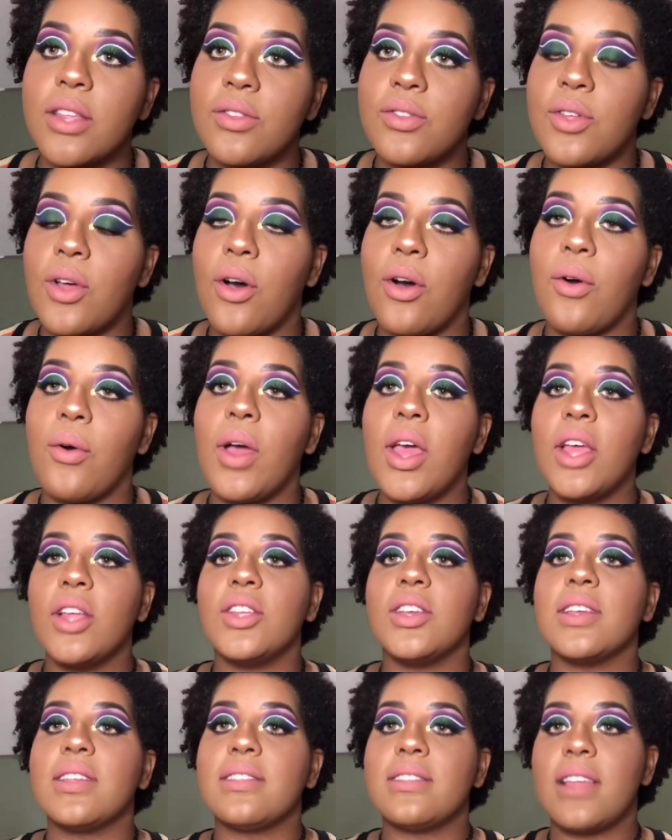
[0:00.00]
so
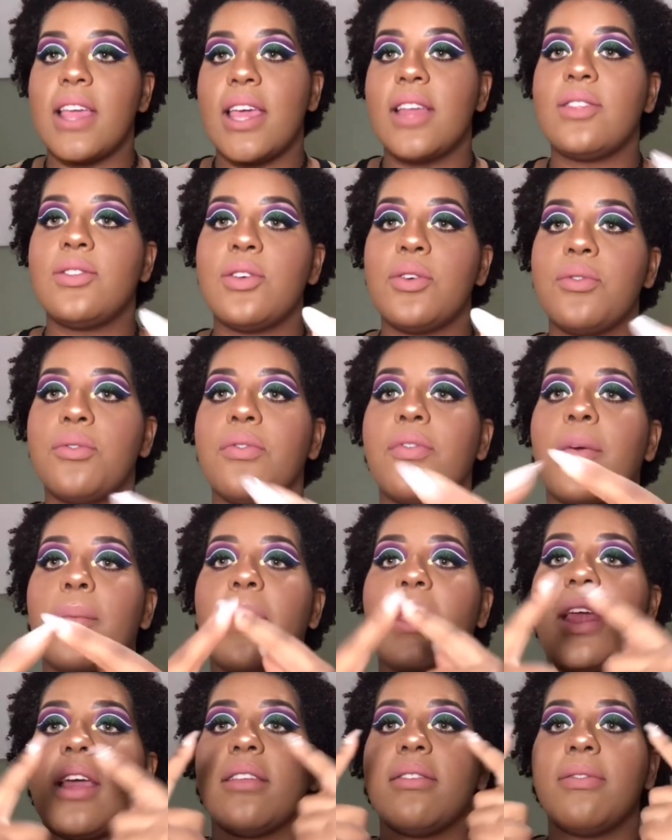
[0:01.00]
just stay tuned for
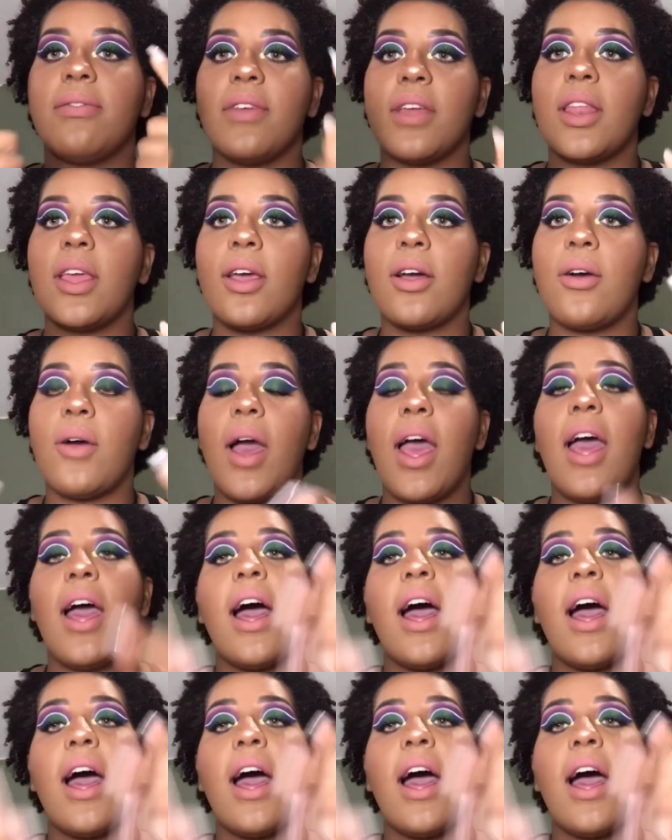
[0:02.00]
my next video.